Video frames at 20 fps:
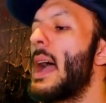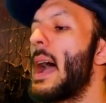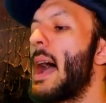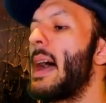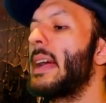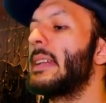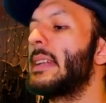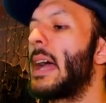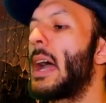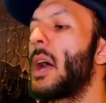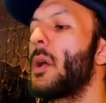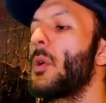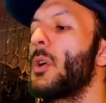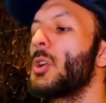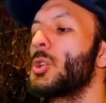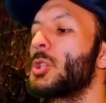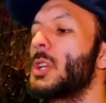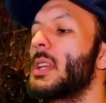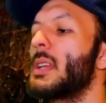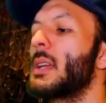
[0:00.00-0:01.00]
and now
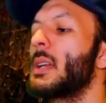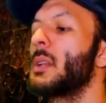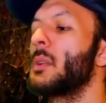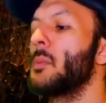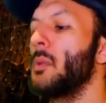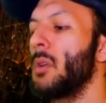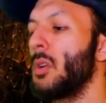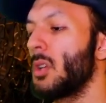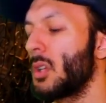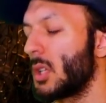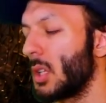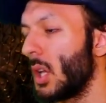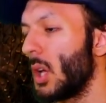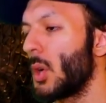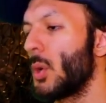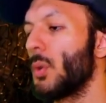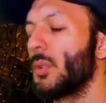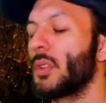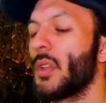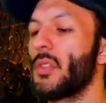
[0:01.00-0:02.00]
she can
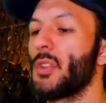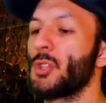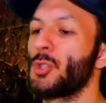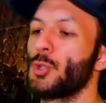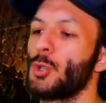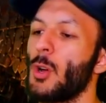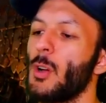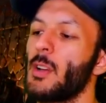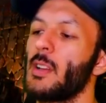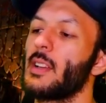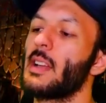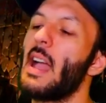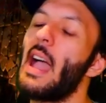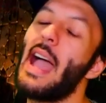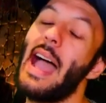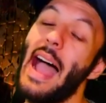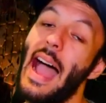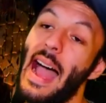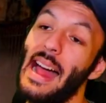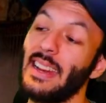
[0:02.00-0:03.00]
close the trunk
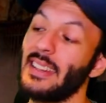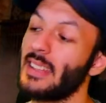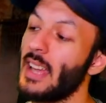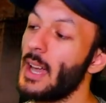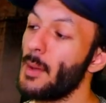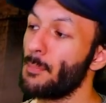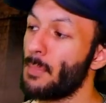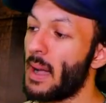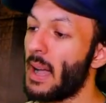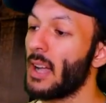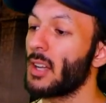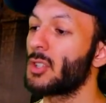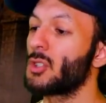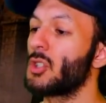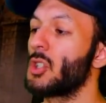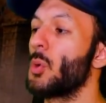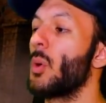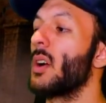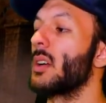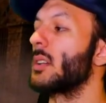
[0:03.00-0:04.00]
and get back
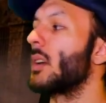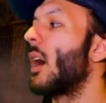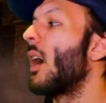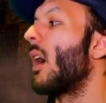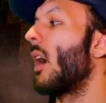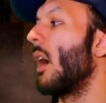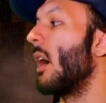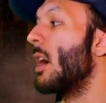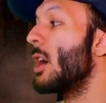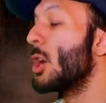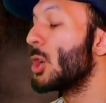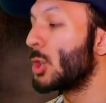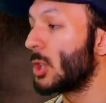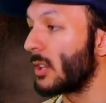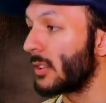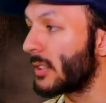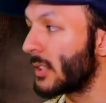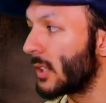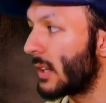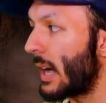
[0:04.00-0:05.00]
to her car. She
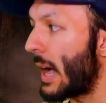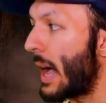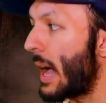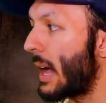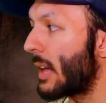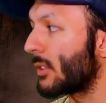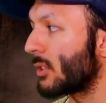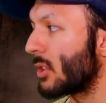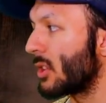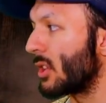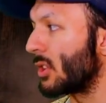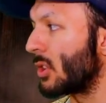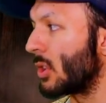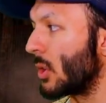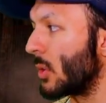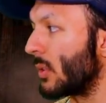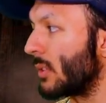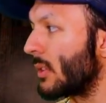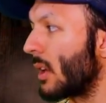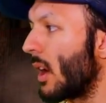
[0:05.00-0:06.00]
still has the
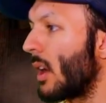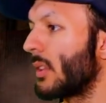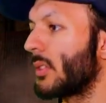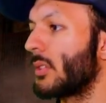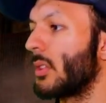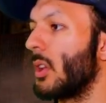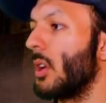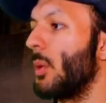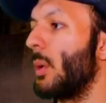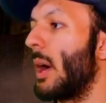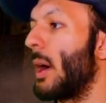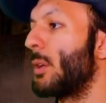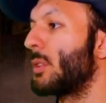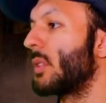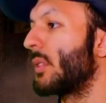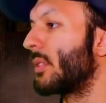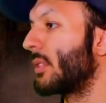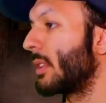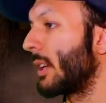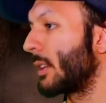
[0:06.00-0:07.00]
2 stars though, out
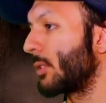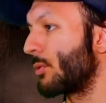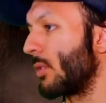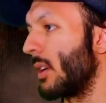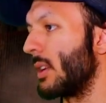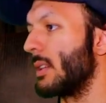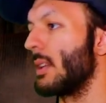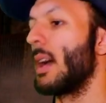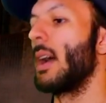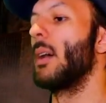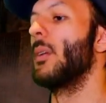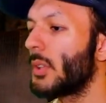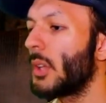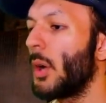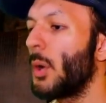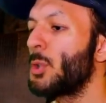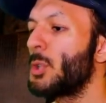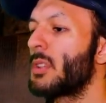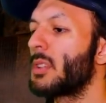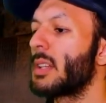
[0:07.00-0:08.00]
of 6 right now.
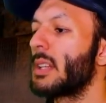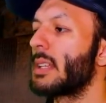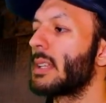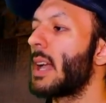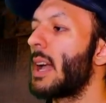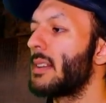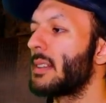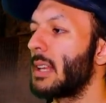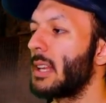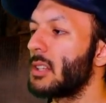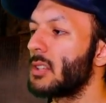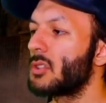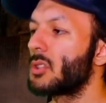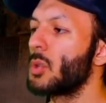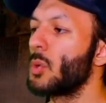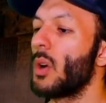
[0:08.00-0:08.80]
So she's gonna get into